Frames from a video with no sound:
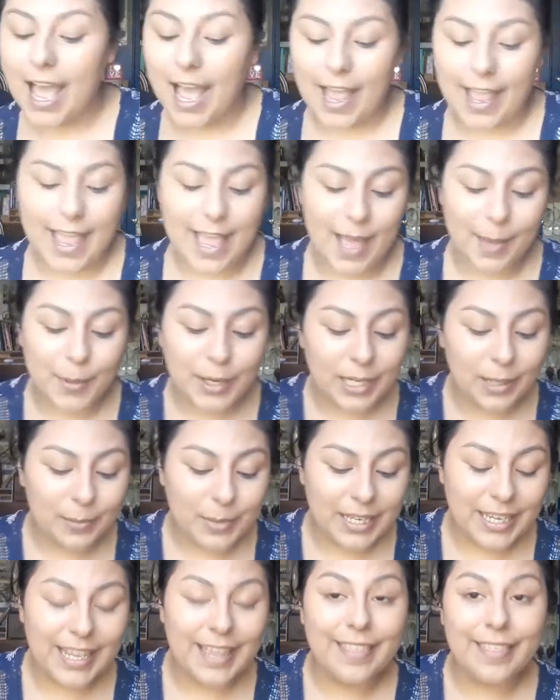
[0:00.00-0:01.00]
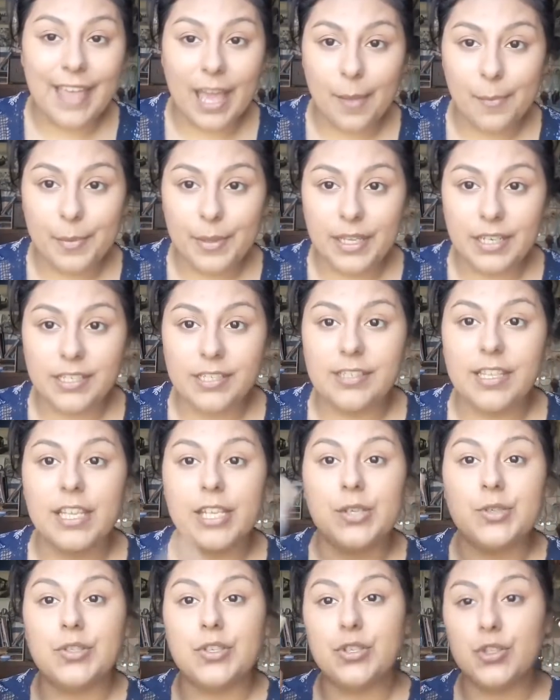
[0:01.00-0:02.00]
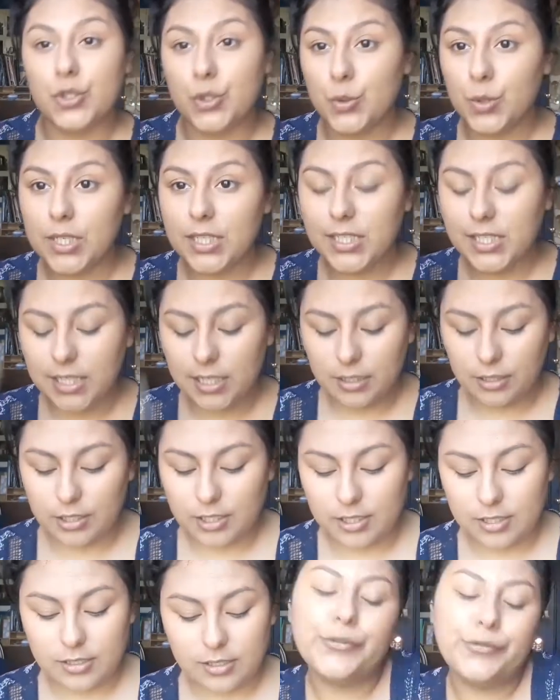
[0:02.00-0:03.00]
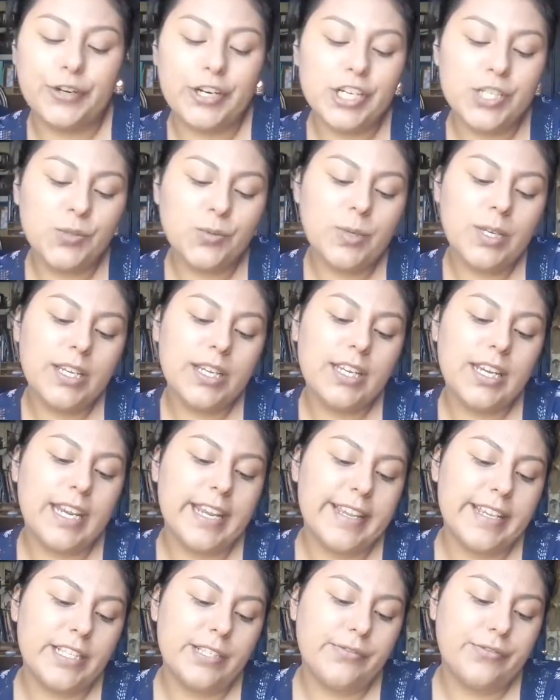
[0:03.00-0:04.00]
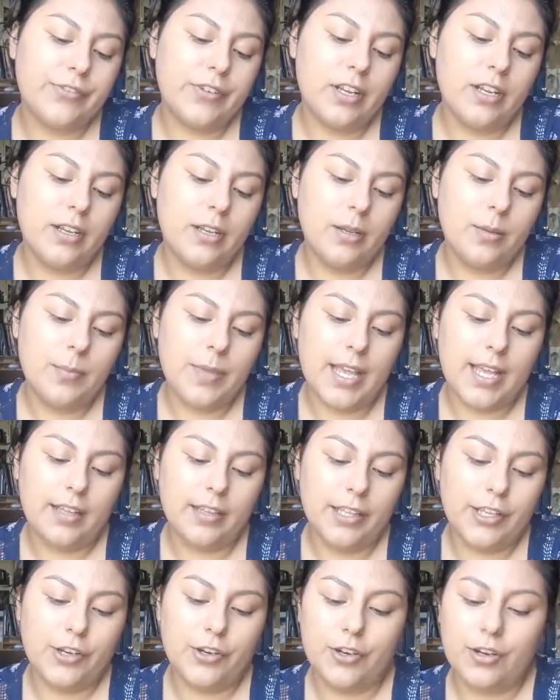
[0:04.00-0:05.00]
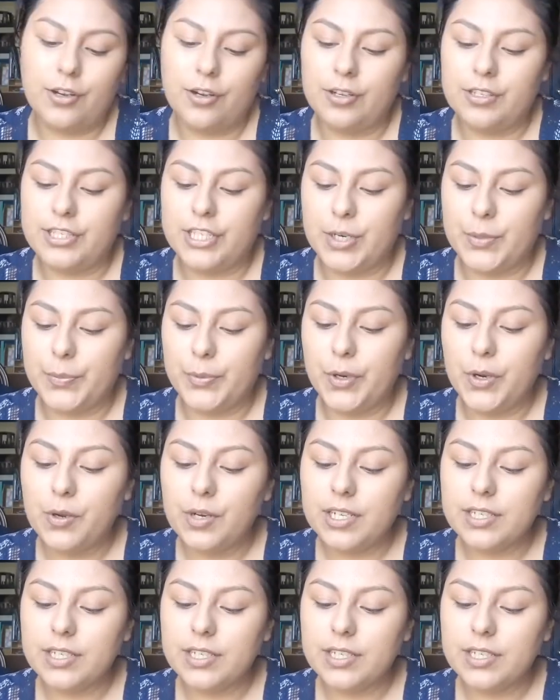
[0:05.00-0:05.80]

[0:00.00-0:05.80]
I am going to be that bitch that uses two concealers. First one is from LA Girl. It's their Pro